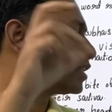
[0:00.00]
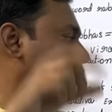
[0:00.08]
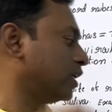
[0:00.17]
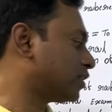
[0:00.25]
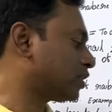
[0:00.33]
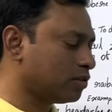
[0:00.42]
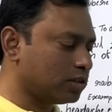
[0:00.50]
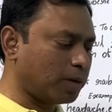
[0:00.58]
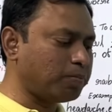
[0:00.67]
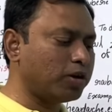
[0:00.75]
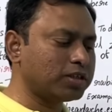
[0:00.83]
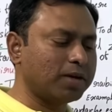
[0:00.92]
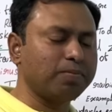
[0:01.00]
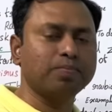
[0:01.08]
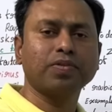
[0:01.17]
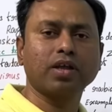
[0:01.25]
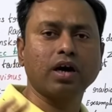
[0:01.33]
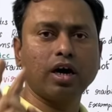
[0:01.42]
skins. Suppose
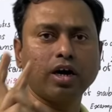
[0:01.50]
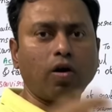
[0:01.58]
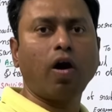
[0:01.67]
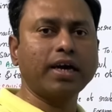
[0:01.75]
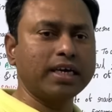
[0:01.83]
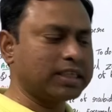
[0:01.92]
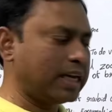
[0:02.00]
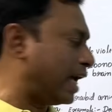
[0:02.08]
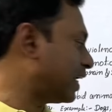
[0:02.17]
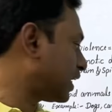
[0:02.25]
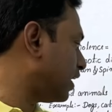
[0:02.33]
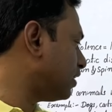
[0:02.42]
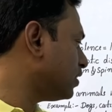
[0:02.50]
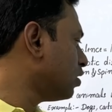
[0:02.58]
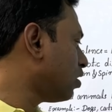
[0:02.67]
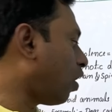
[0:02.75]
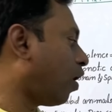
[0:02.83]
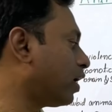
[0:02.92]
the dog is
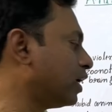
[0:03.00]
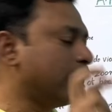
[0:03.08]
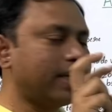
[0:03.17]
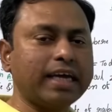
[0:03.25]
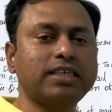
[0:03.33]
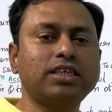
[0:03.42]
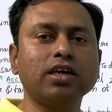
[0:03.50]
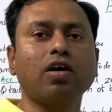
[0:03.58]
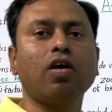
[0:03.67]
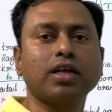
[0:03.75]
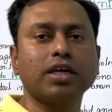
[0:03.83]
lichen or touching on the